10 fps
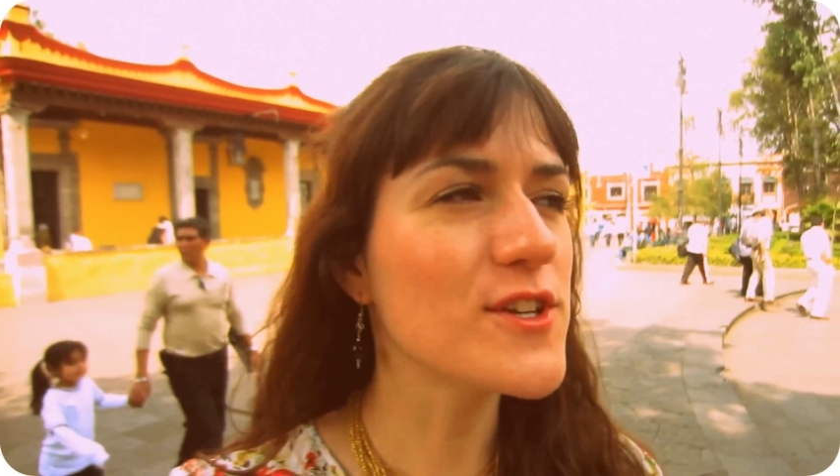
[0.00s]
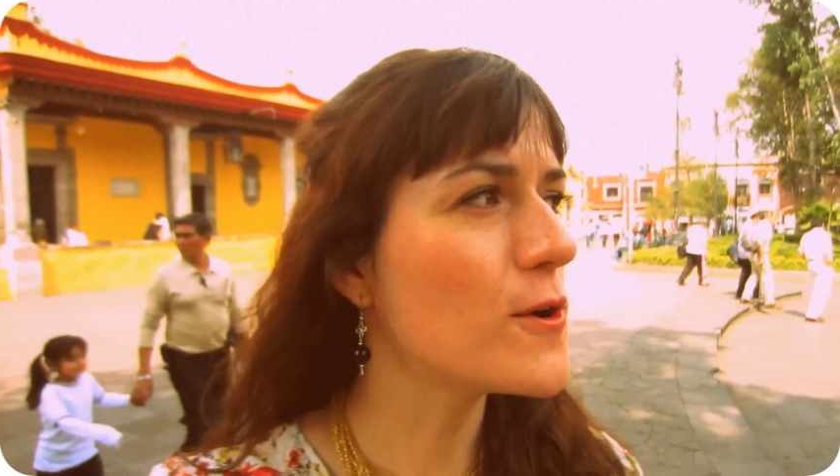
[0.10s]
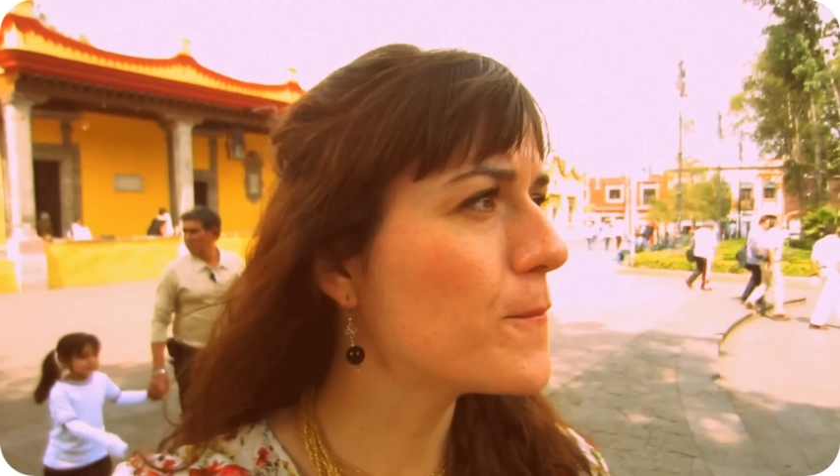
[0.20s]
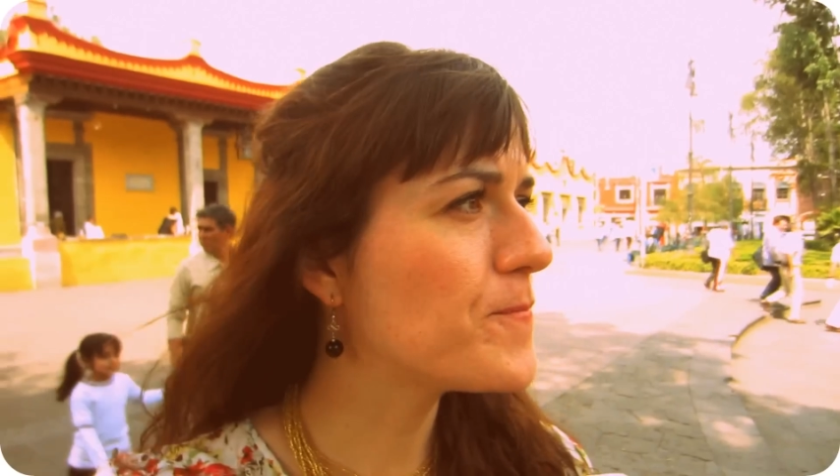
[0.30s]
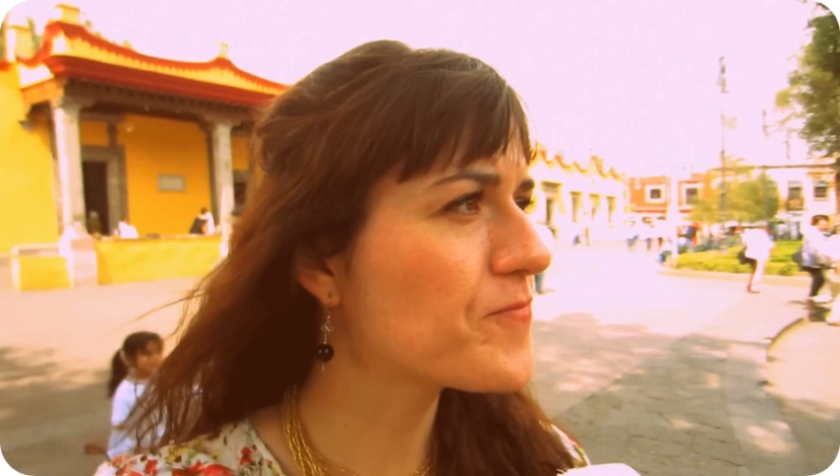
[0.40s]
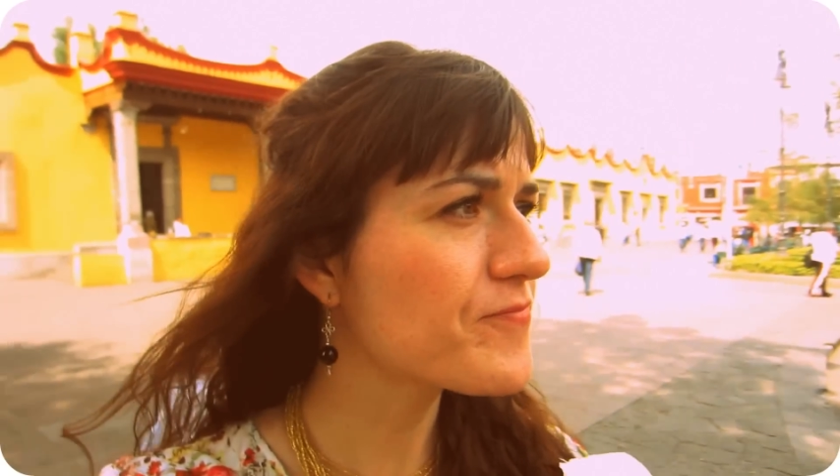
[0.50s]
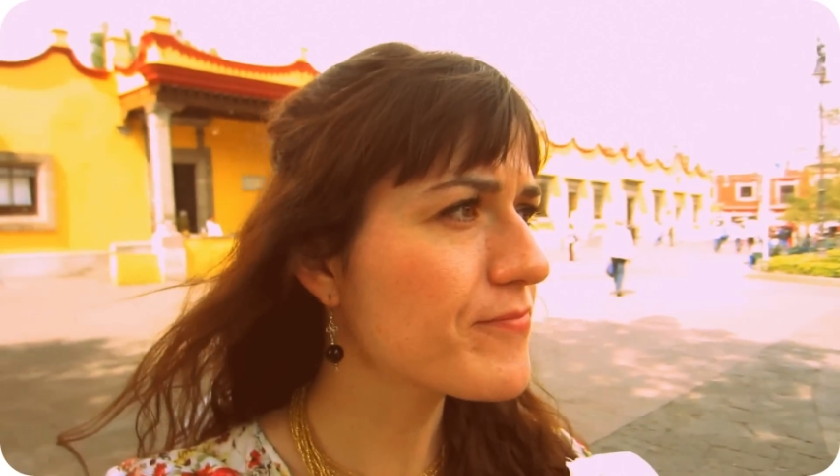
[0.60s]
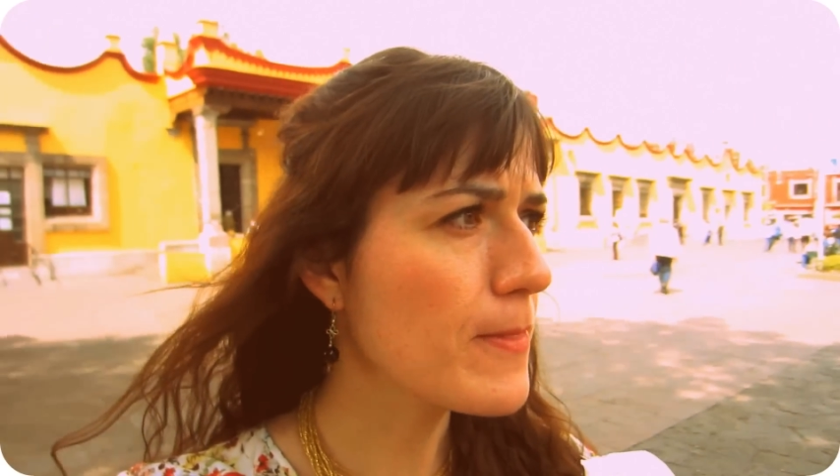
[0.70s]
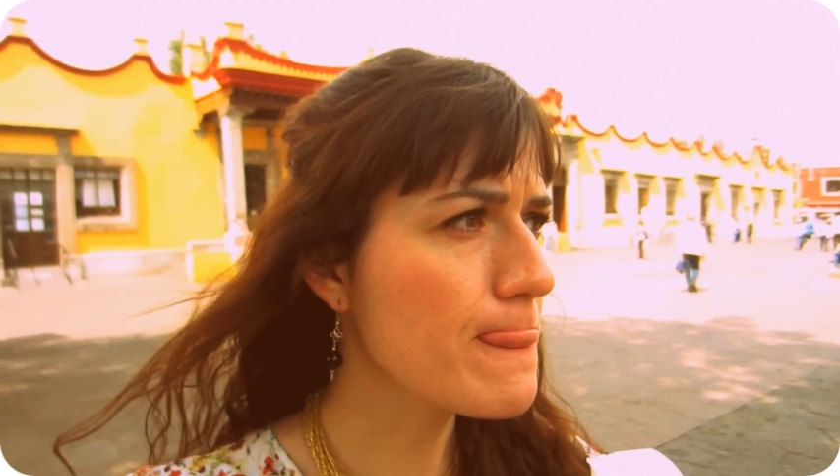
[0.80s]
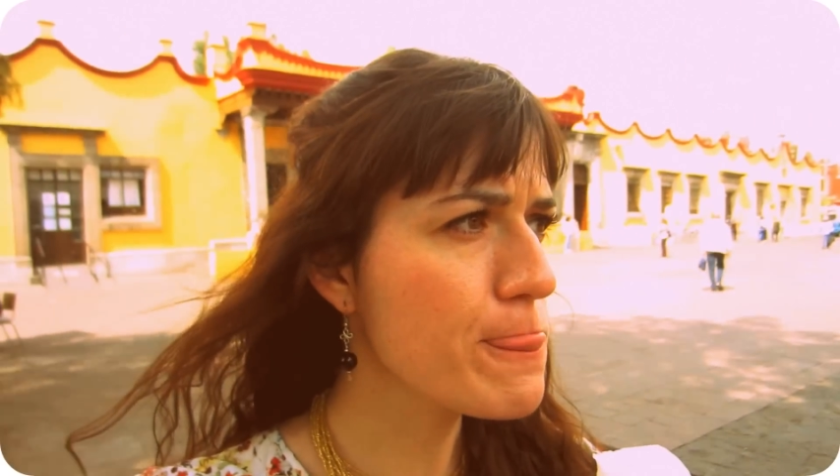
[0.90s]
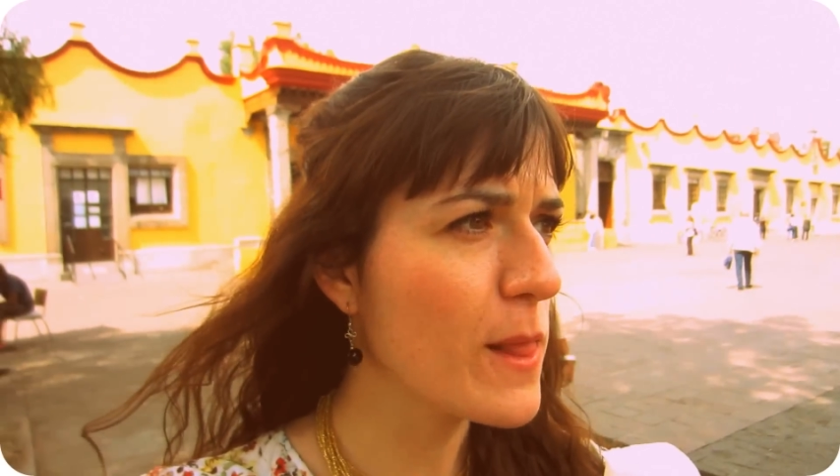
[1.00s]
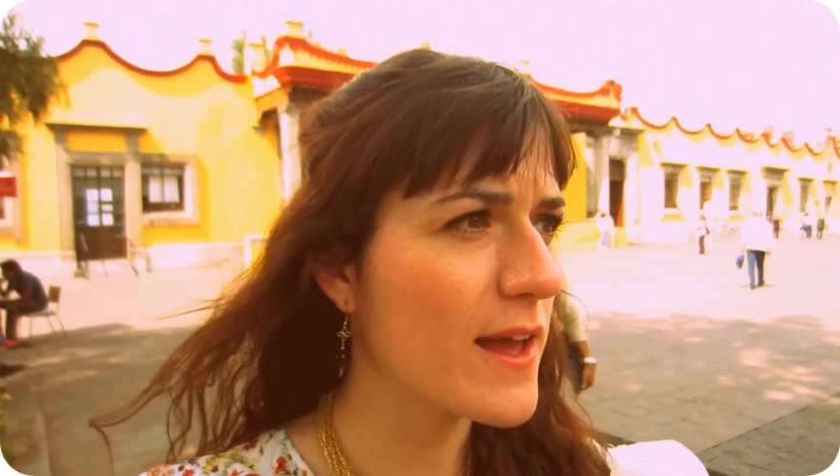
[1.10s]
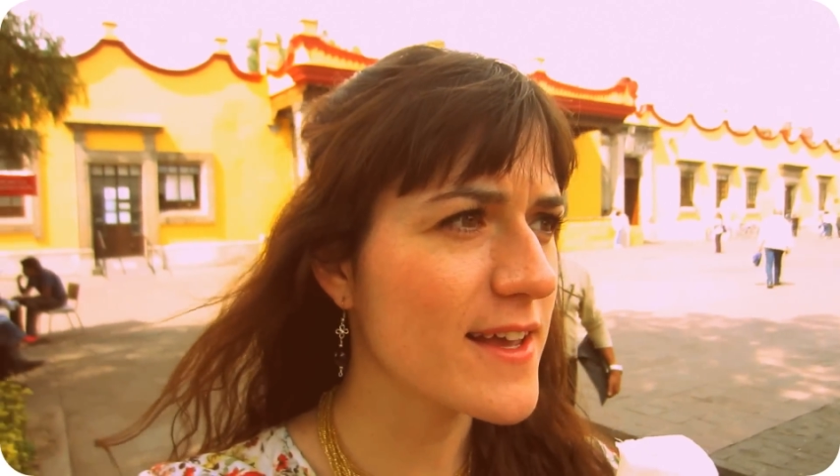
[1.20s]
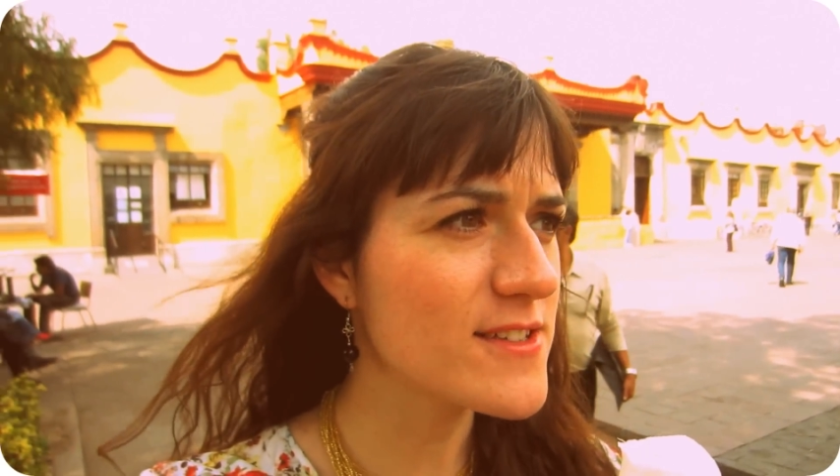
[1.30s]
So I